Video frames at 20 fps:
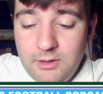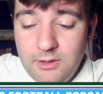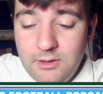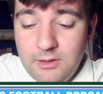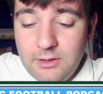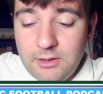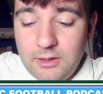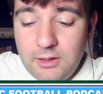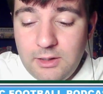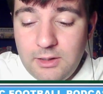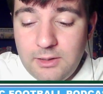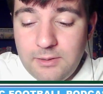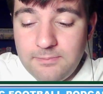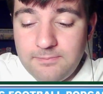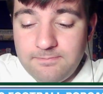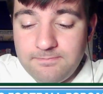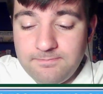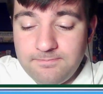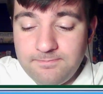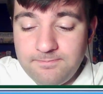
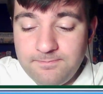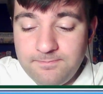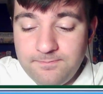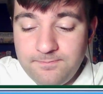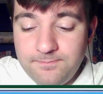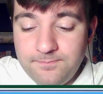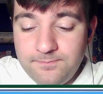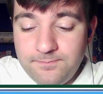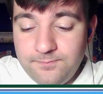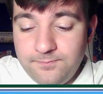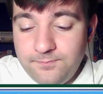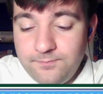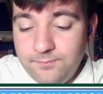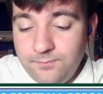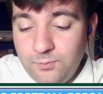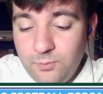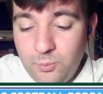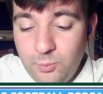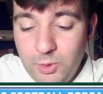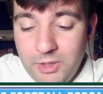Um,
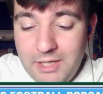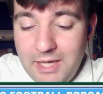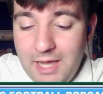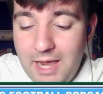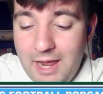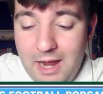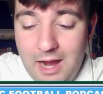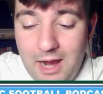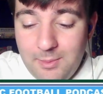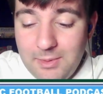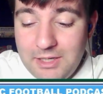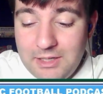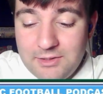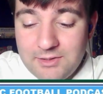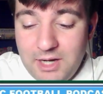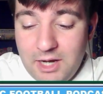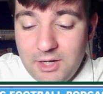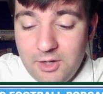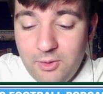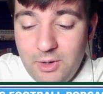but yeah, I mean, he's
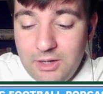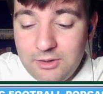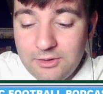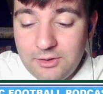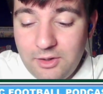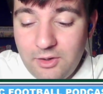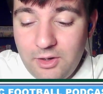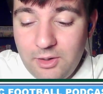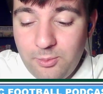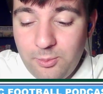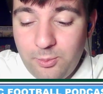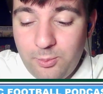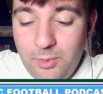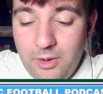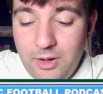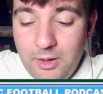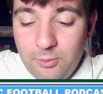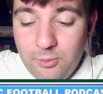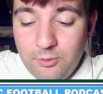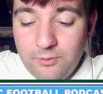got to go out there and,
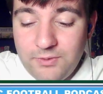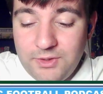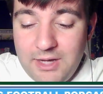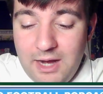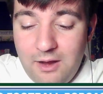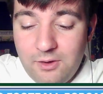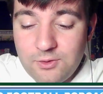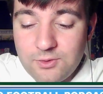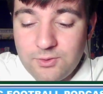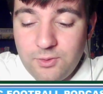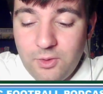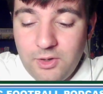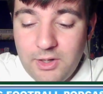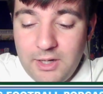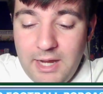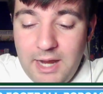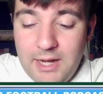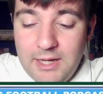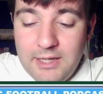and prove the doubters wrong again.